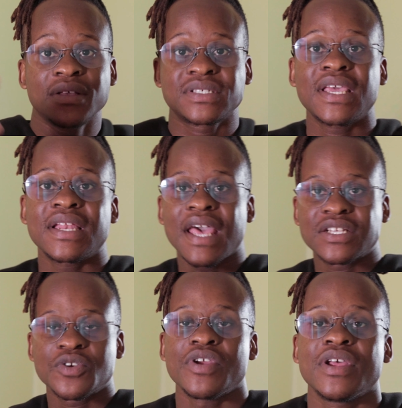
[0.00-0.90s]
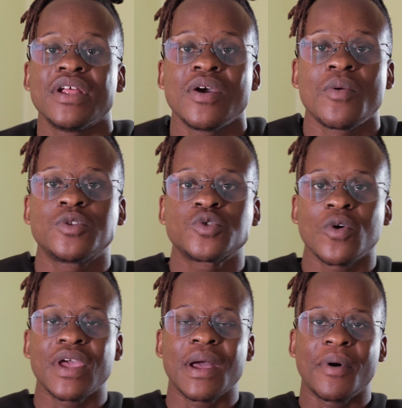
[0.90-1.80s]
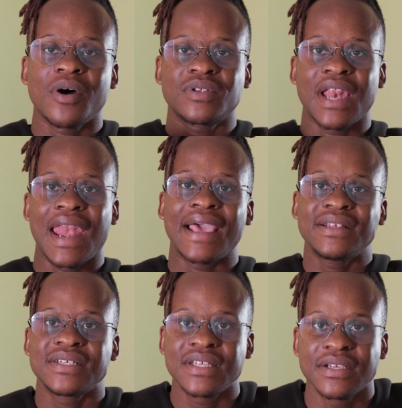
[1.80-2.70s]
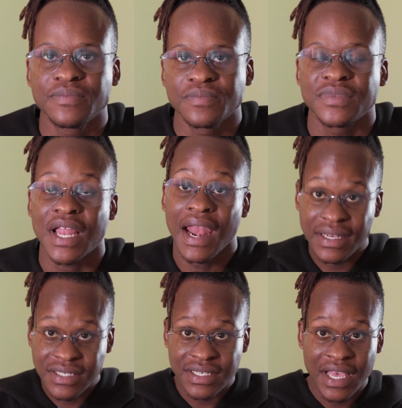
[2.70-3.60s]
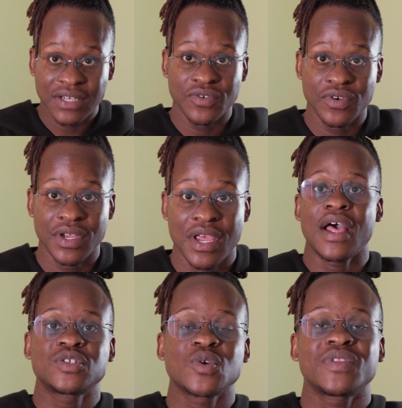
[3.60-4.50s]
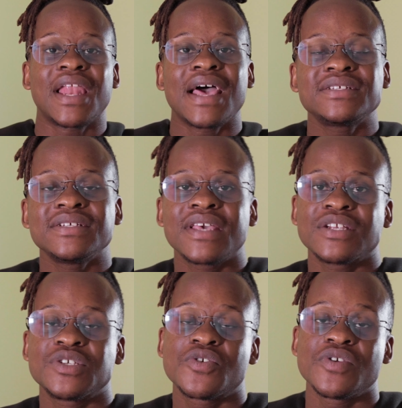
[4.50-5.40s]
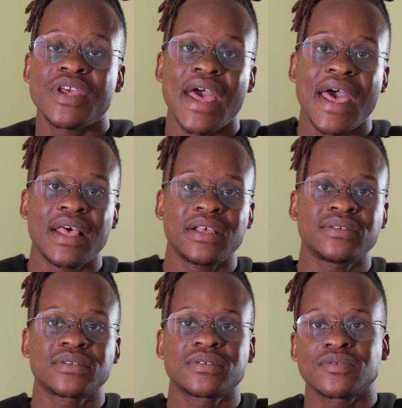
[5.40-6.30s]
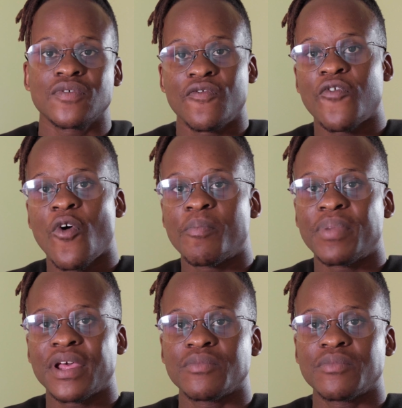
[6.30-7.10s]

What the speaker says: second category, talking about lightening, the lighten category. And so the lighten category has 4 blend